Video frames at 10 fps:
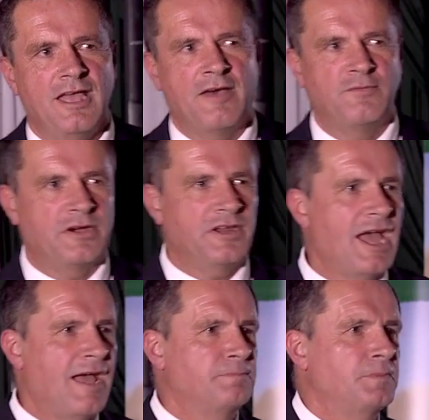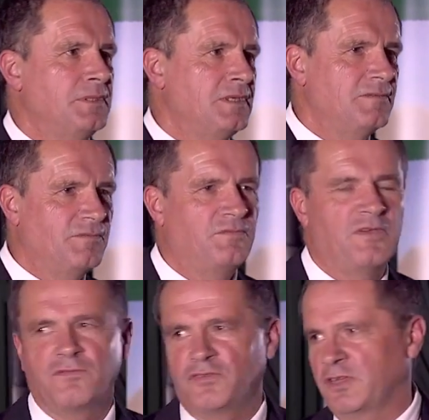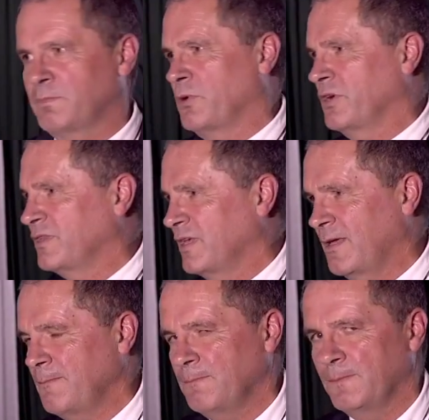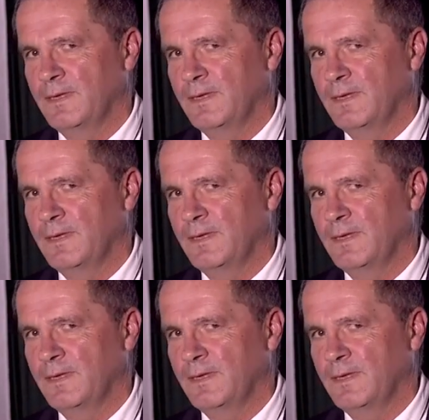a very happy 50th birthday,